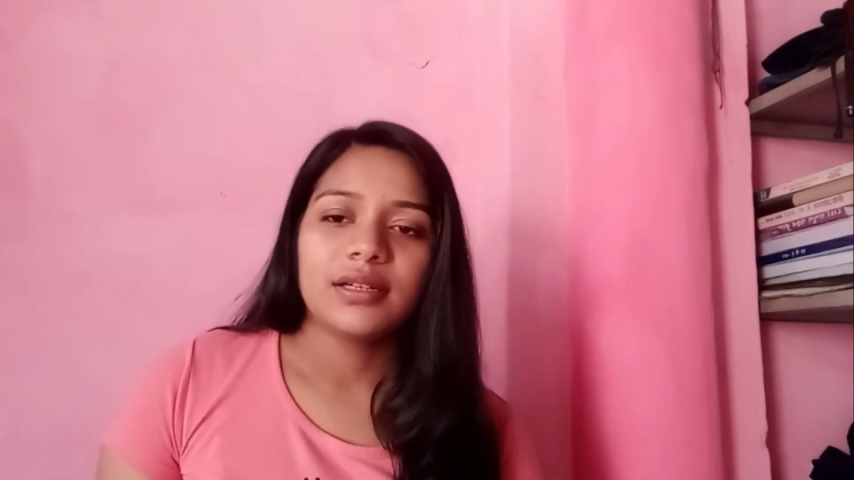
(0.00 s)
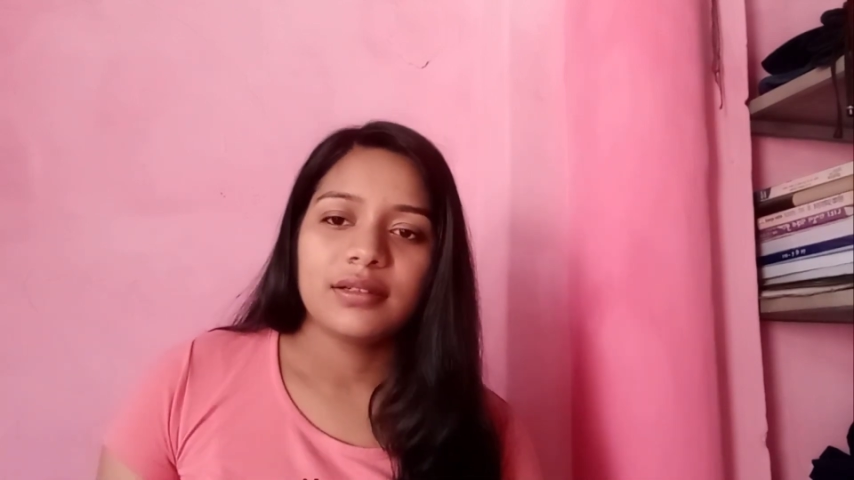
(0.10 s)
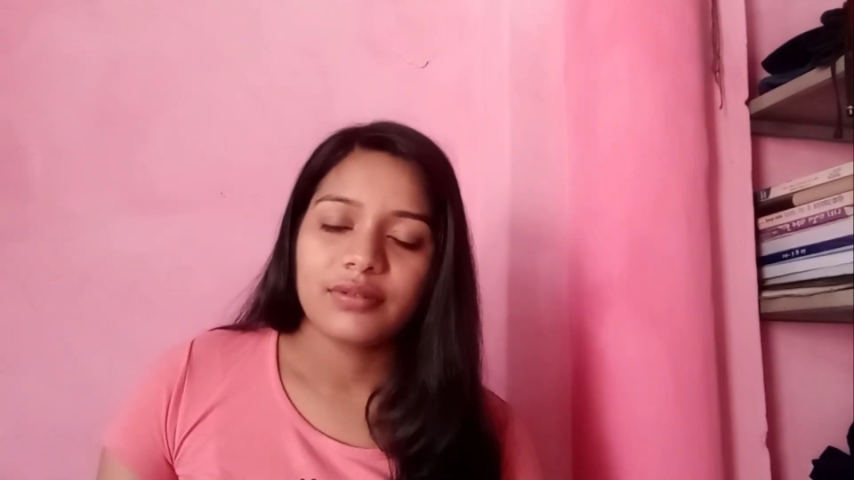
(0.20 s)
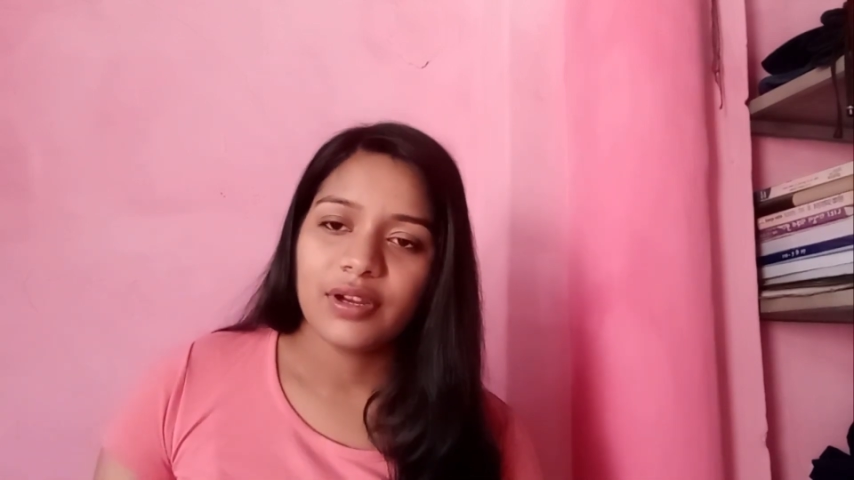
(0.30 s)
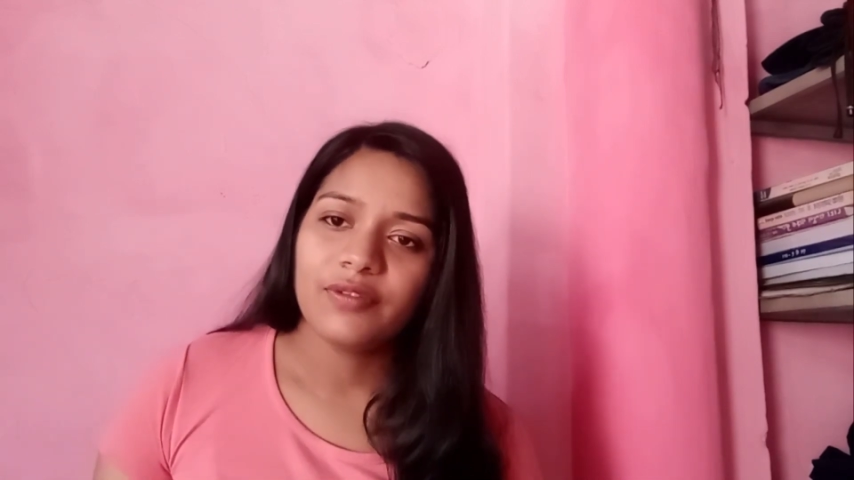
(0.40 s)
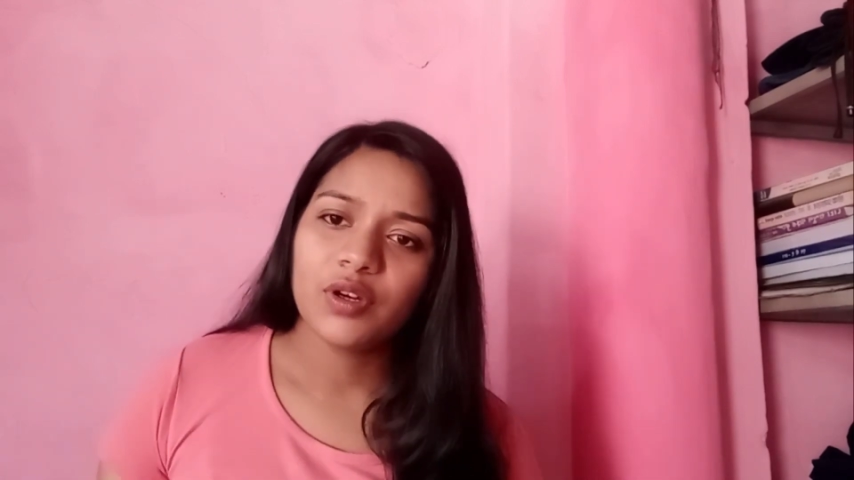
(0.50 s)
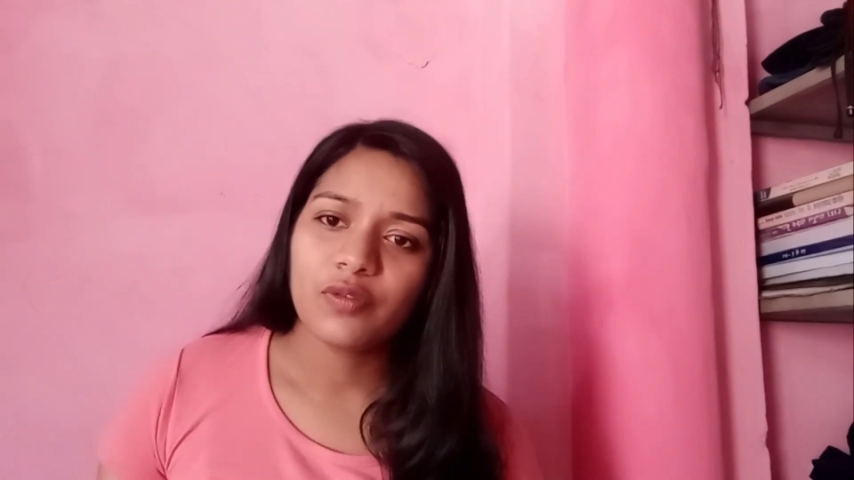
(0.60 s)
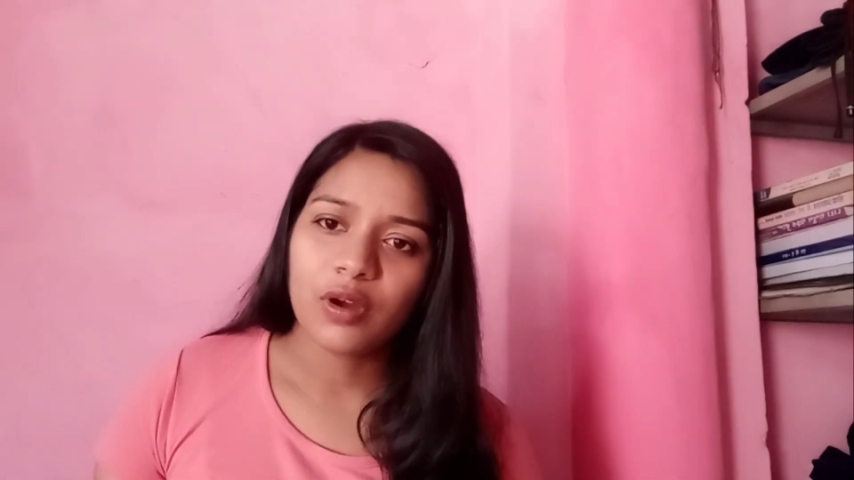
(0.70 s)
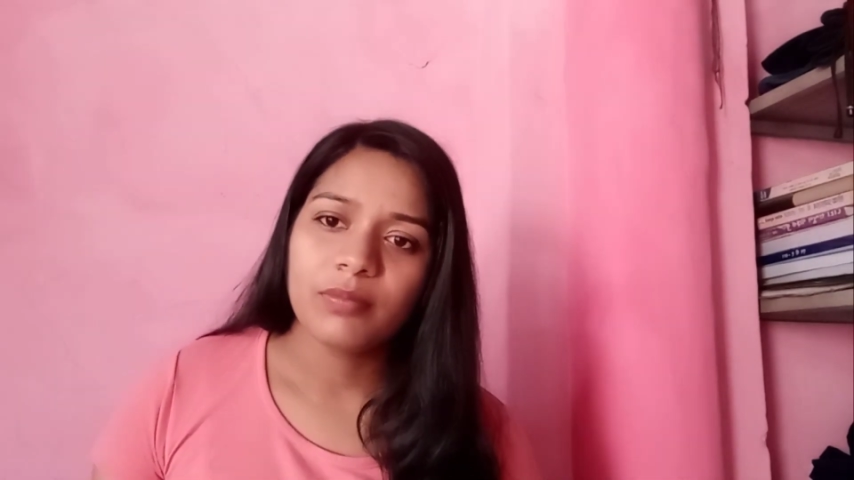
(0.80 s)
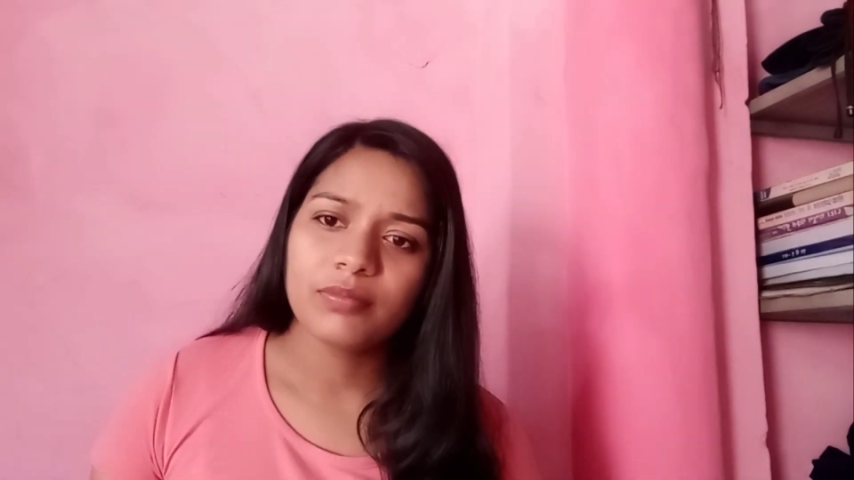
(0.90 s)
refer
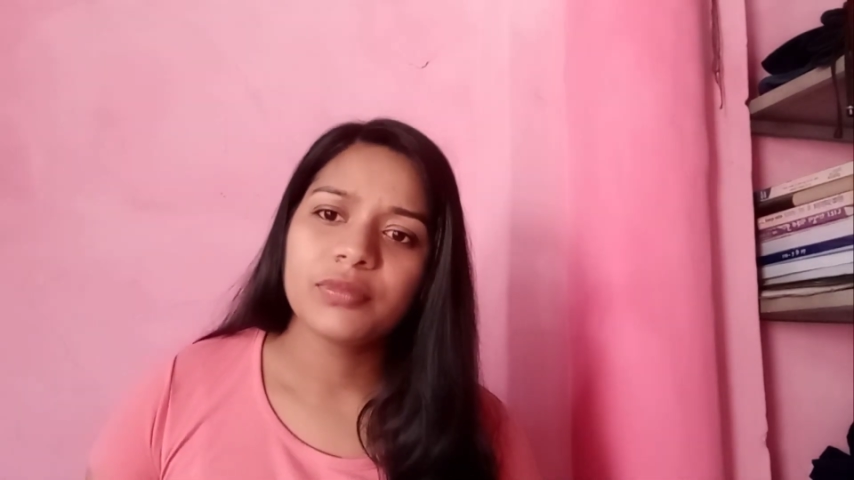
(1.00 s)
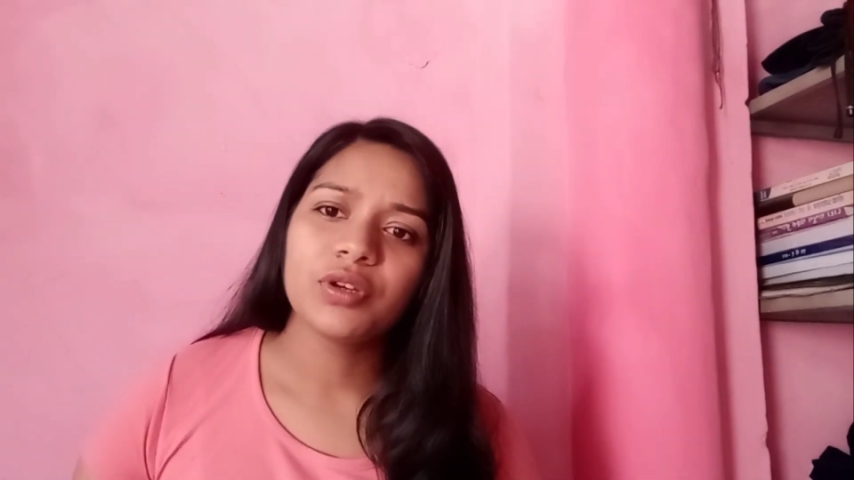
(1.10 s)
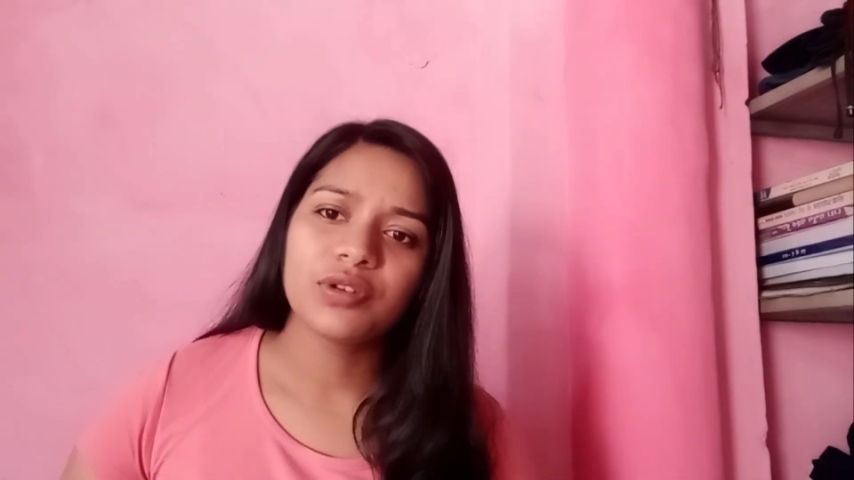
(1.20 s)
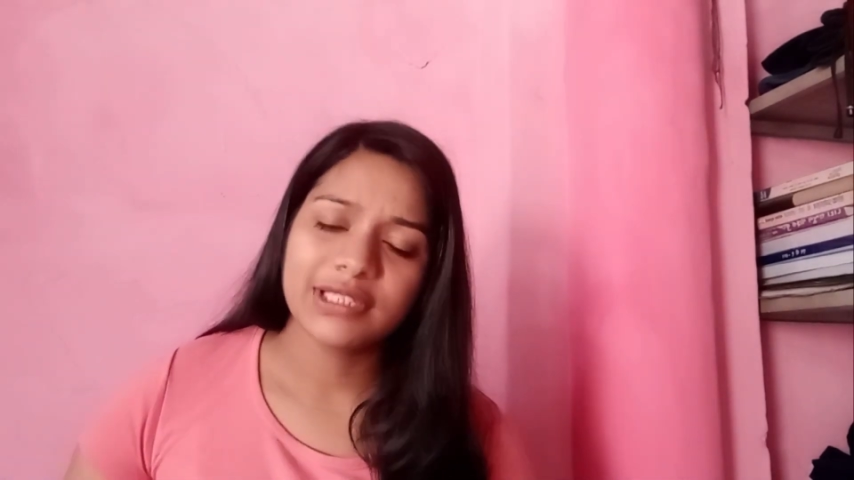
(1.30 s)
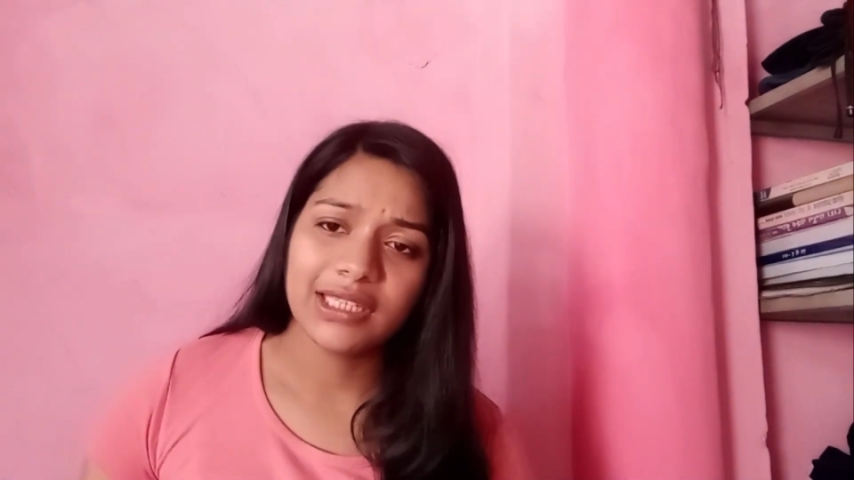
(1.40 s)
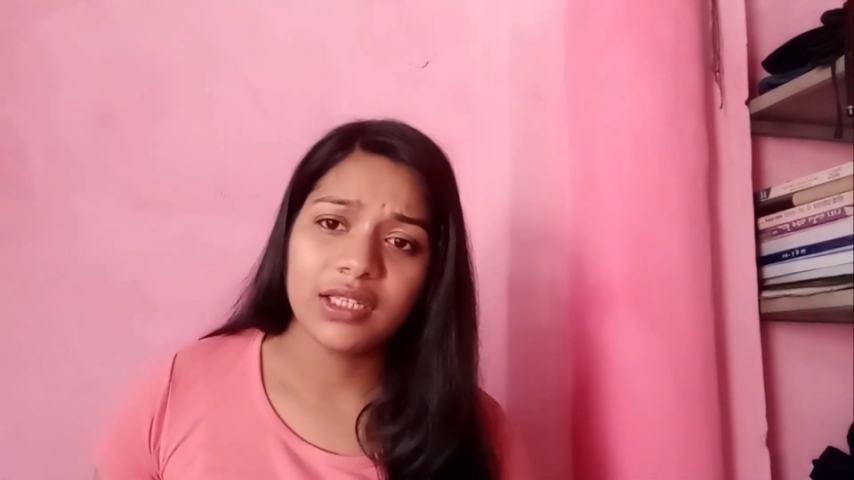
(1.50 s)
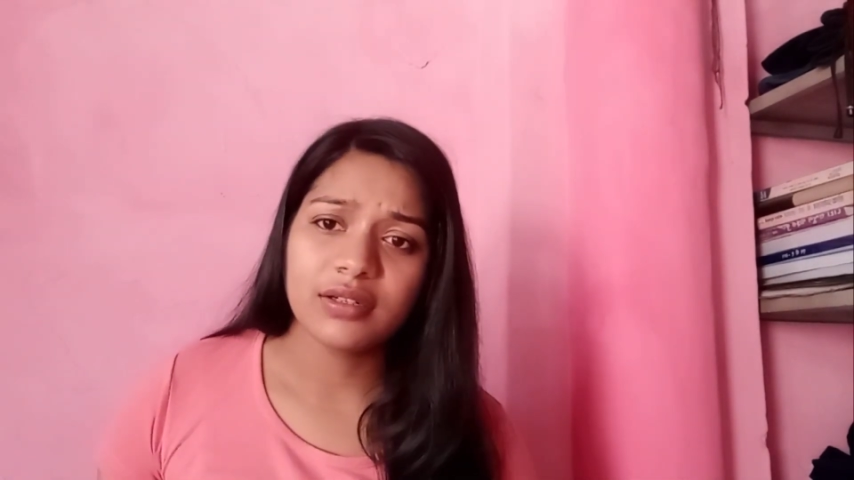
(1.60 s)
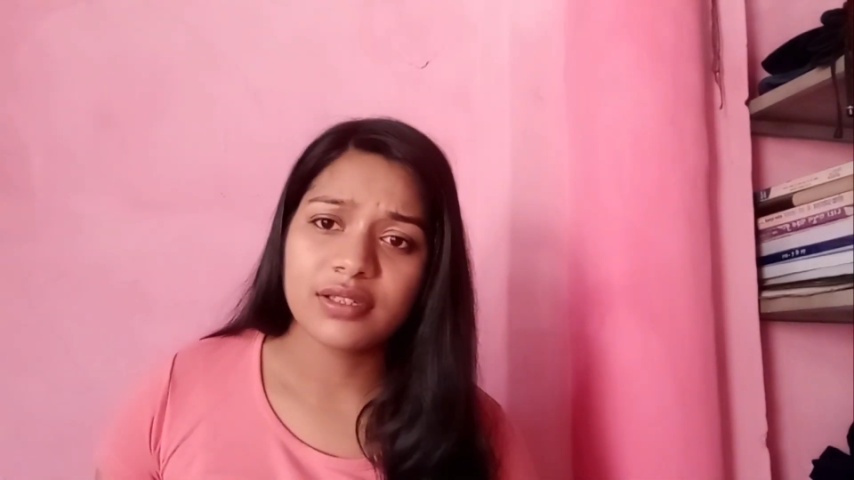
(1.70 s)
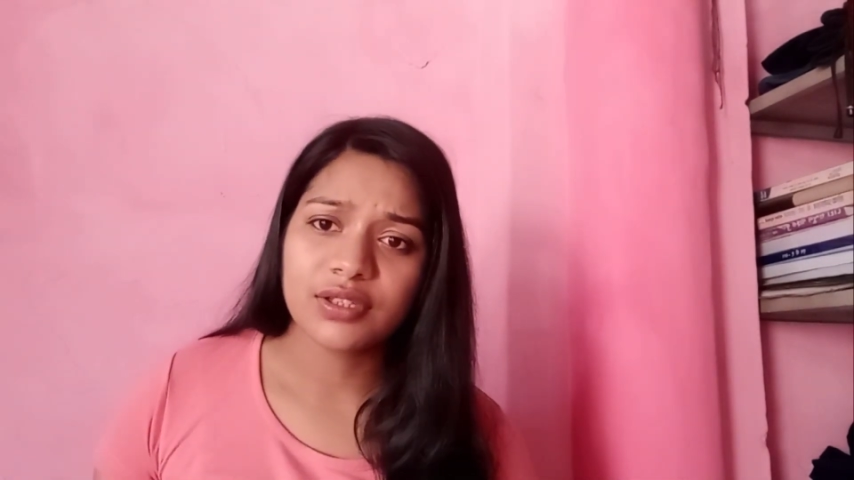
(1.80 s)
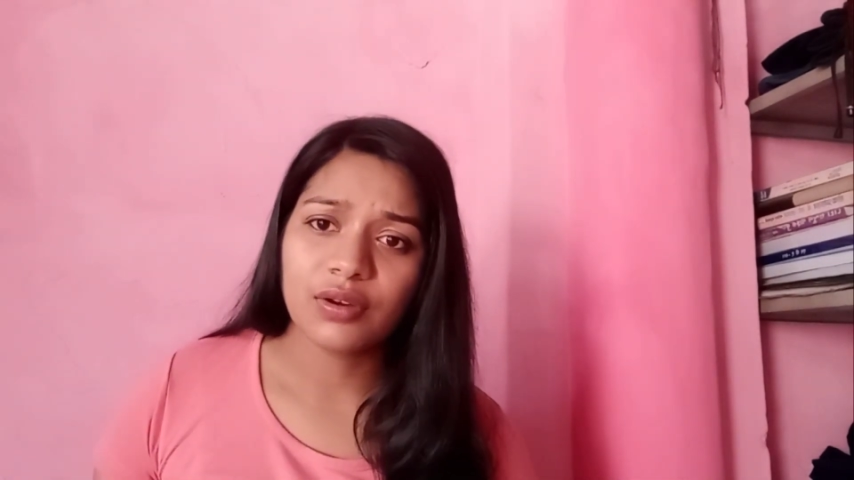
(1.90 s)
from your
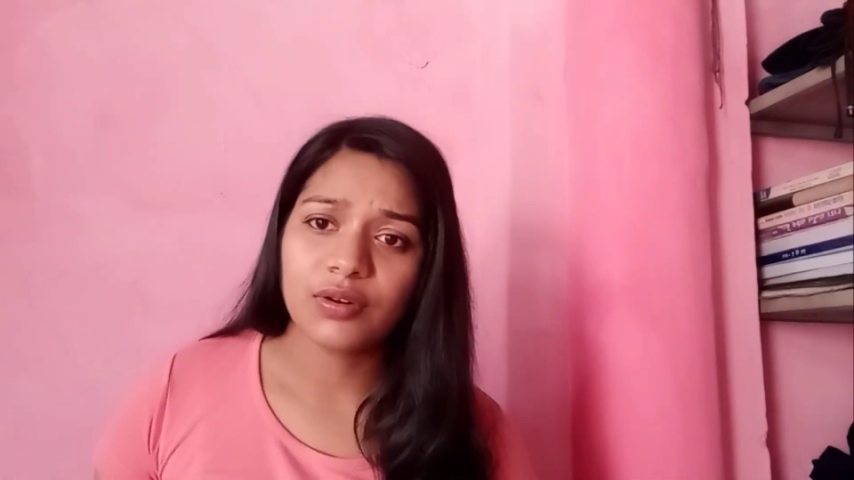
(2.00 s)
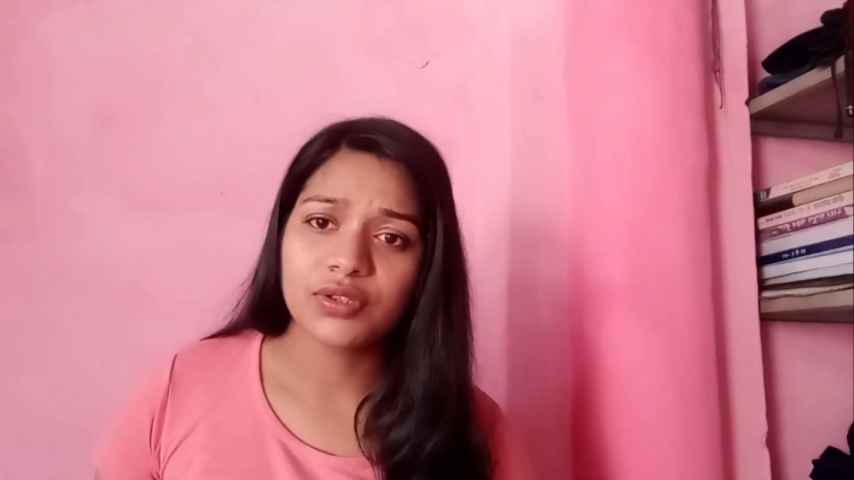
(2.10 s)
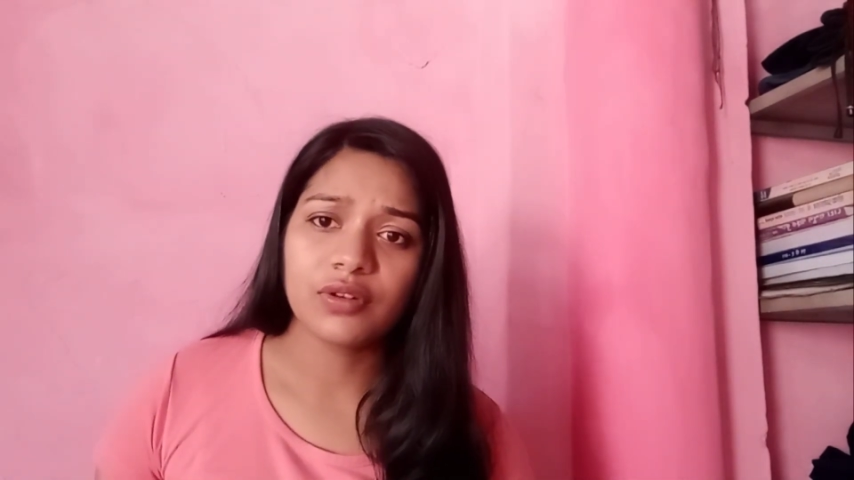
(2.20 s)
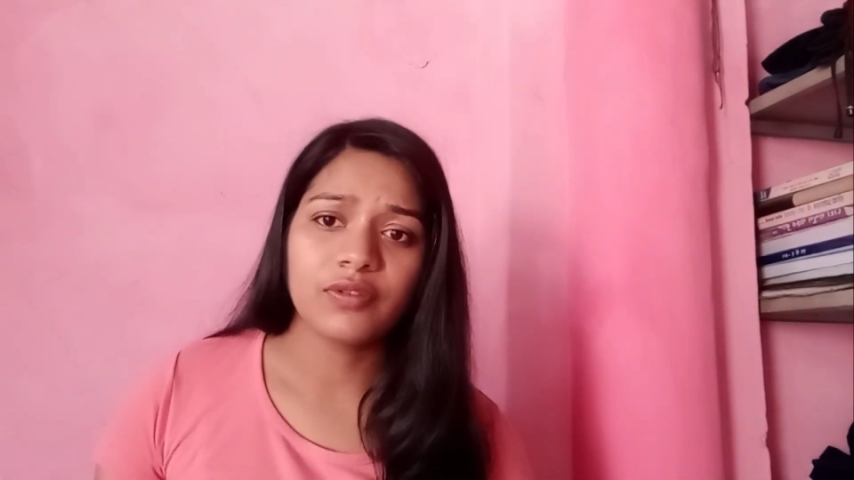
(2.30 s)
seniors' notes or